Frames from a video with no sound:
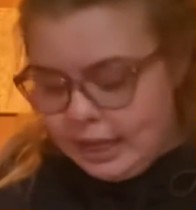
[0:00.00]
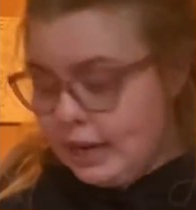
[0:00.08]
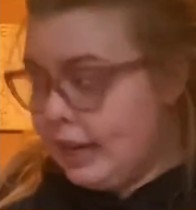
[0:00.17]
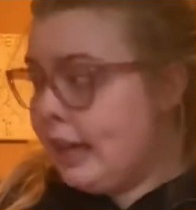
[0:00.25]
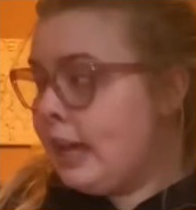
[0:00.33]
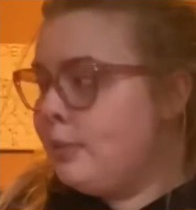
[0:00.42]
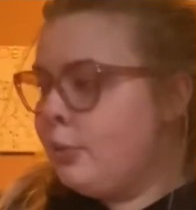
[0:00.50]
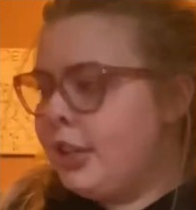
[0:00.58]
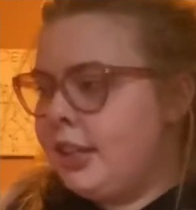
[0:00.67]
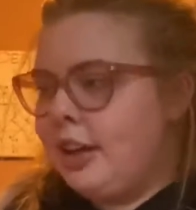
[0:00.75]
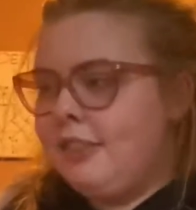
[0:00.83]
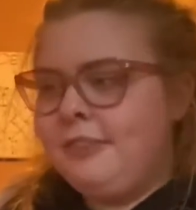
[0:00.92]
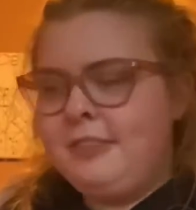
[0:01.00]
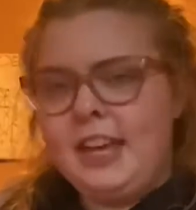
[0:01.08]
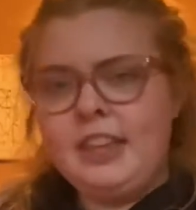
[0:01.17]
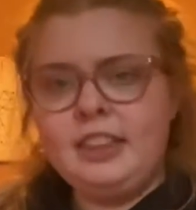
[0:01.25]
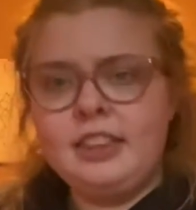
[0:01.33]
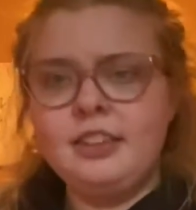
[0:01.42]
it came with a
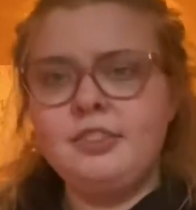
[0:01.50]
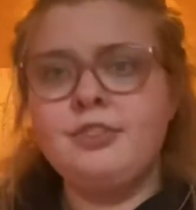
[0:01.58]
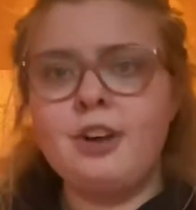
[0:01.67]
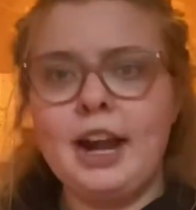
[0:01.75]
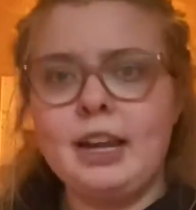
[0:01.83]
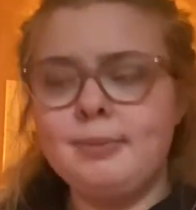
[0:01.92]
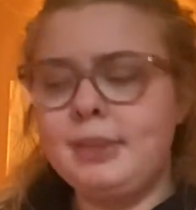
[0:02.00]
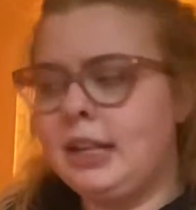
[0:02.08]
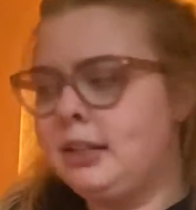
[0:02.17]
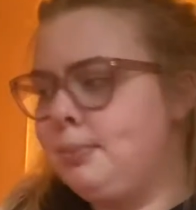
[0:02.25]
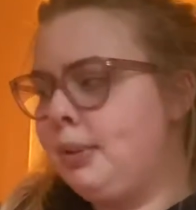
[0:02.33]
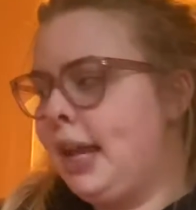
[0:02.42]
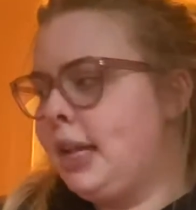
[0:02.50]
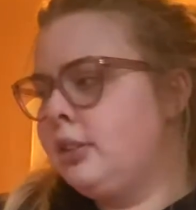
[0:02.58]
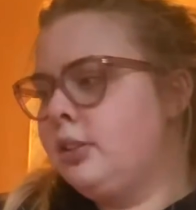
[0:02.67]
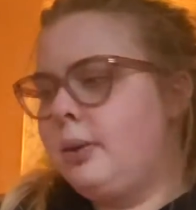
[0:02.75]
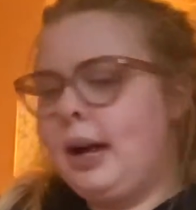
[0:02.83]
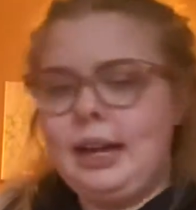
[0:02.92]
fifth frame that's blank
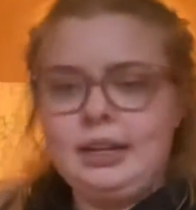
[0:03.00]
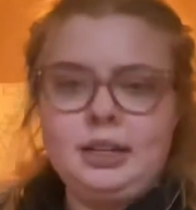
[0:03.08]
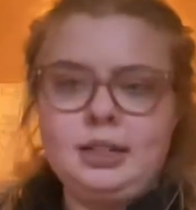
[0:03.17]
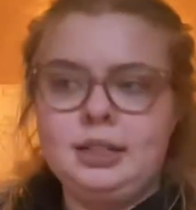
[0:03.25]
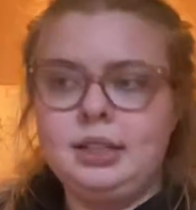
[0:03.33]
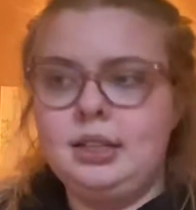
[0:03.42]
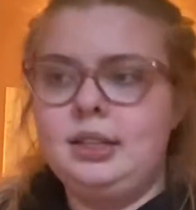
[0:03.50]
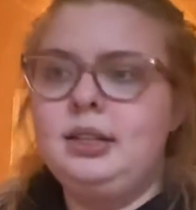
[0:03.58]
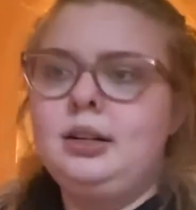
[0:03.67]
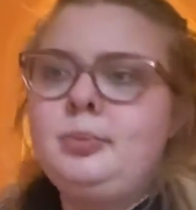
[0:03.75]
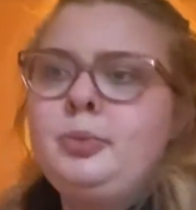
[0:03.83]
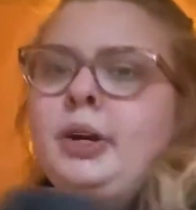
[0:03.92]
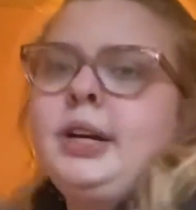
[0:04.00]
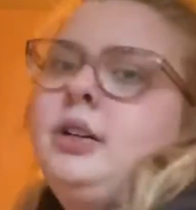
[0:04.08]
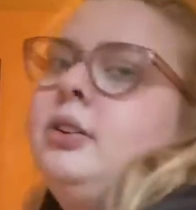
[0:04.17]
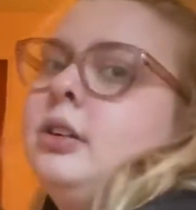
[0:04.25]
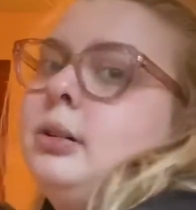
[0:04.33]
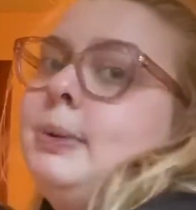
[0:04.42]
so I can get a print
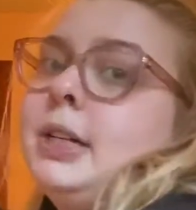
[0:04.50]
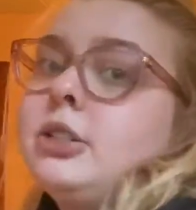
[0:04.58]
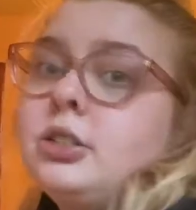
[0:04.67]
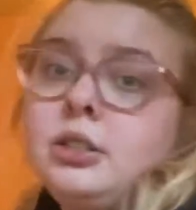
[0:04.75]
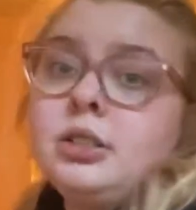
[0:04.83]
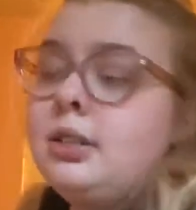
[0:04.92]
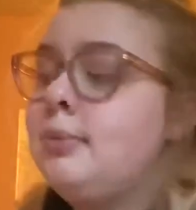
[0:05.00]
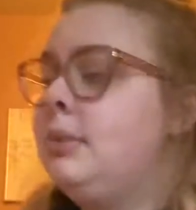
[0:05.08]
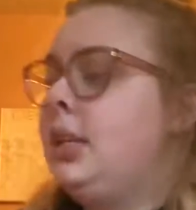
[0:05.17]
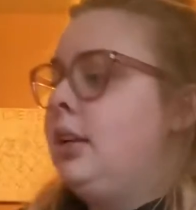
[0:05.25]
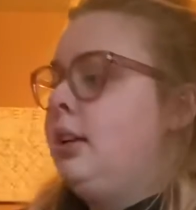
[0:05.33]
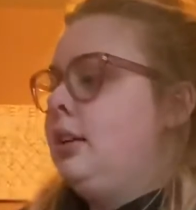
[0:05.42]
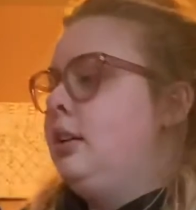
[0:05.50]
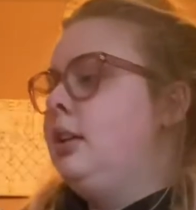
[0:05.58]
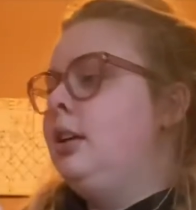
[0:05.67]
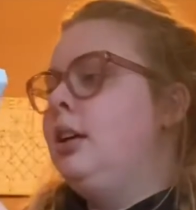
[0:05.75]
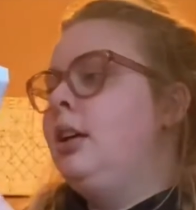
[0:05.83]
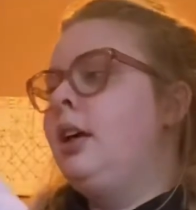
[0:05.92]
or a picture or something
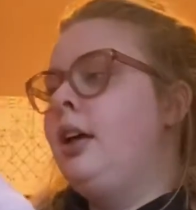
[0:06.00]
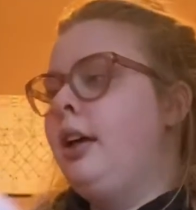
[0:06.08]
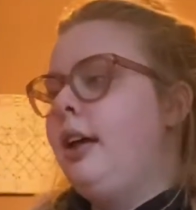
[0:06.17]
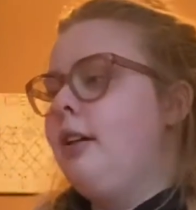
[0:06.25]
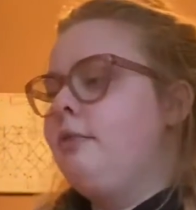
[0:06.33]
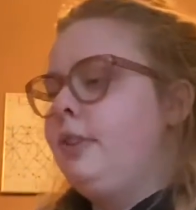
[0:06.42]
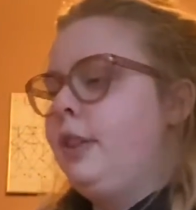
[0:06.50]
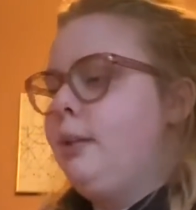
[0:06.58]
and fill it